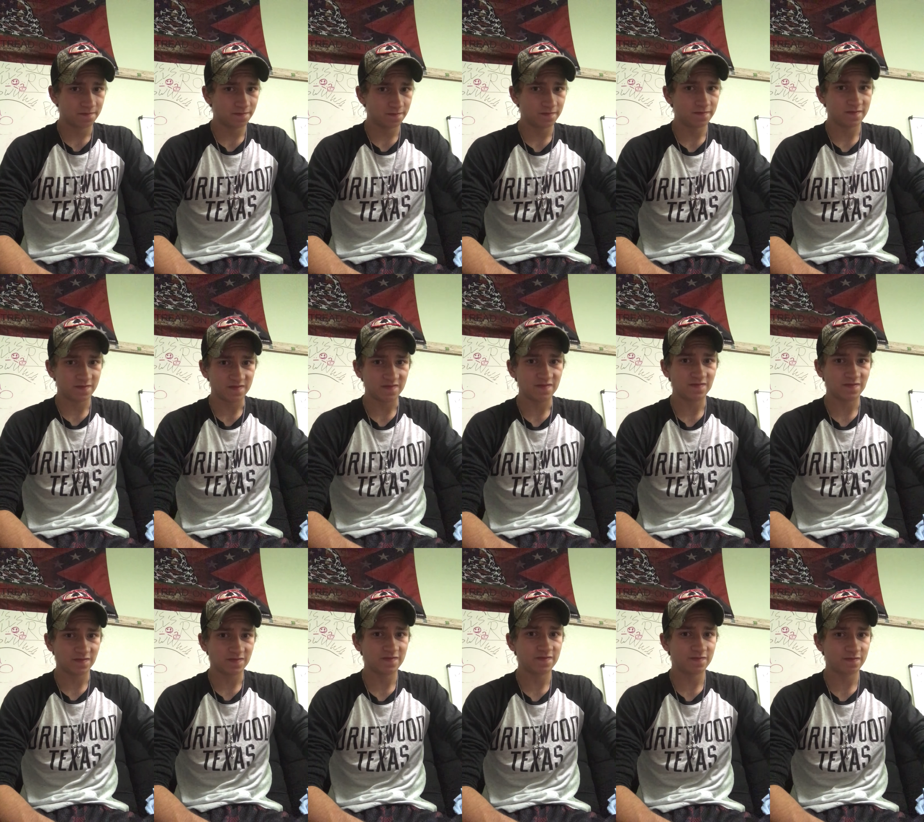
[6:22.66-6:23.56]

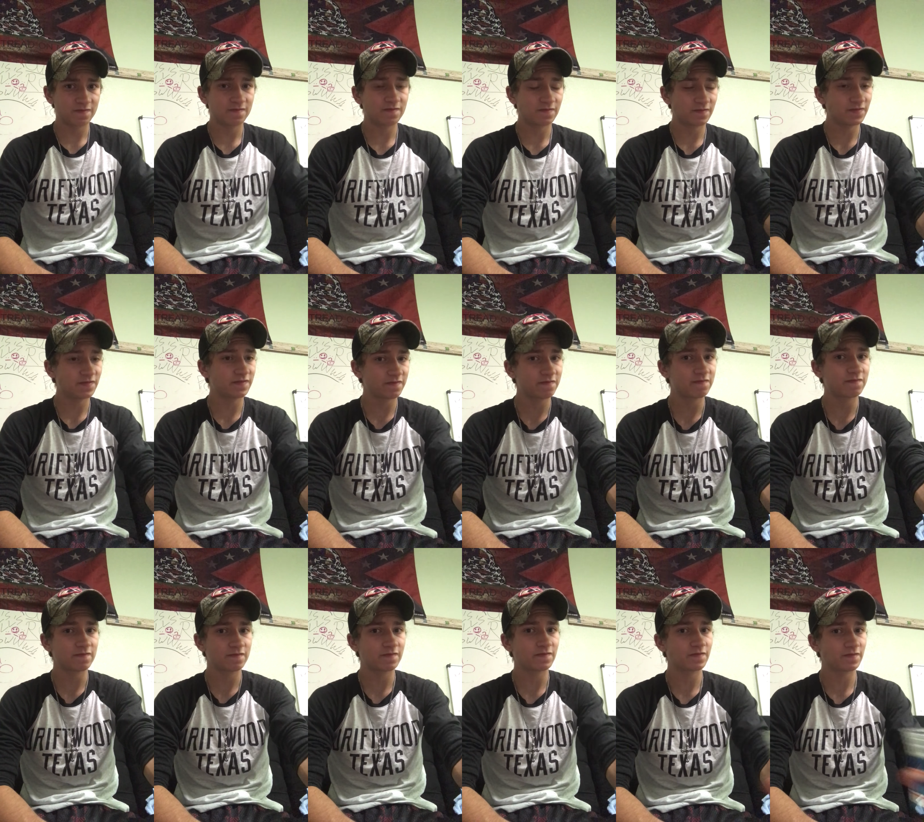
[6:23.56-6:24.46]

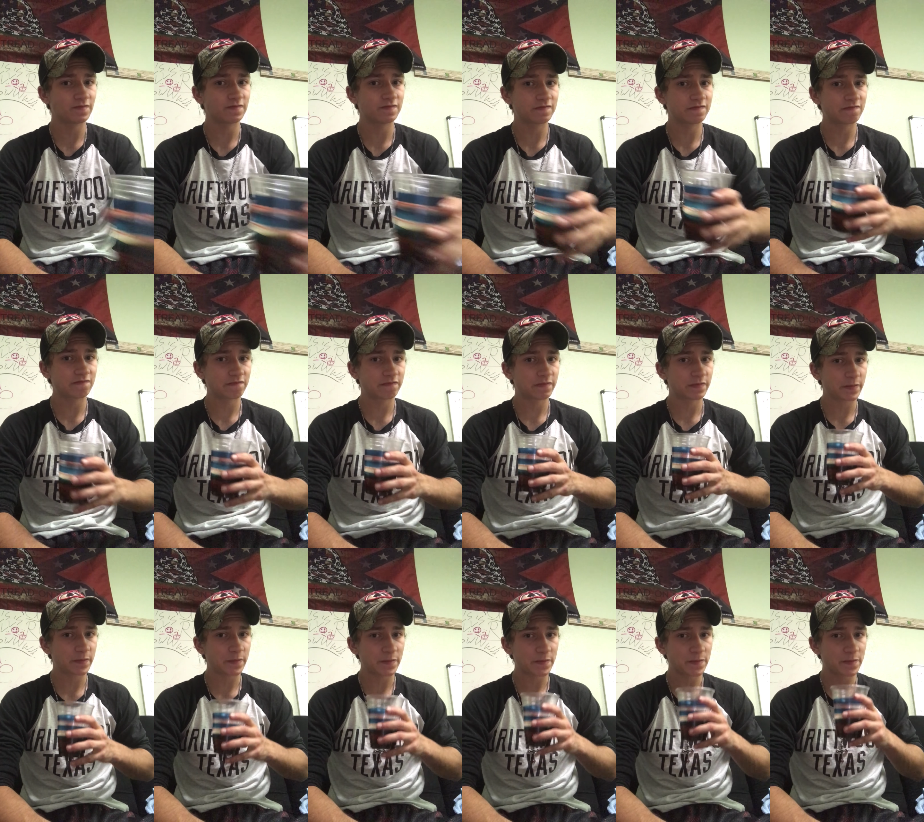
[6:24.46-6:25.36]

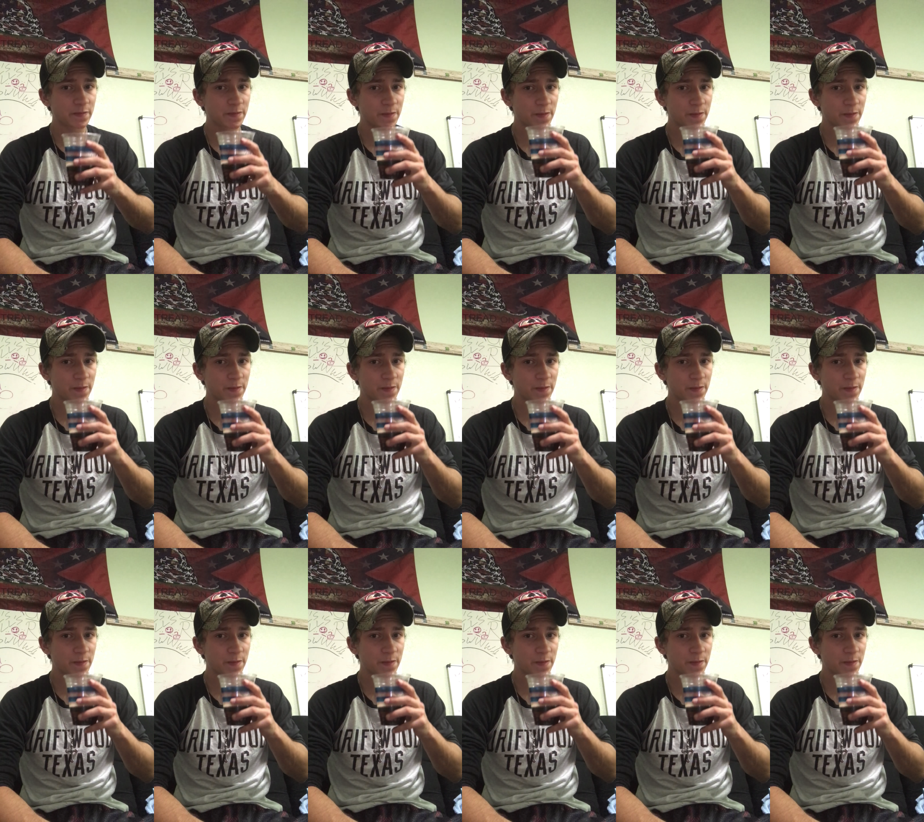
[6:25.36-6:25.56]
(no one is talking)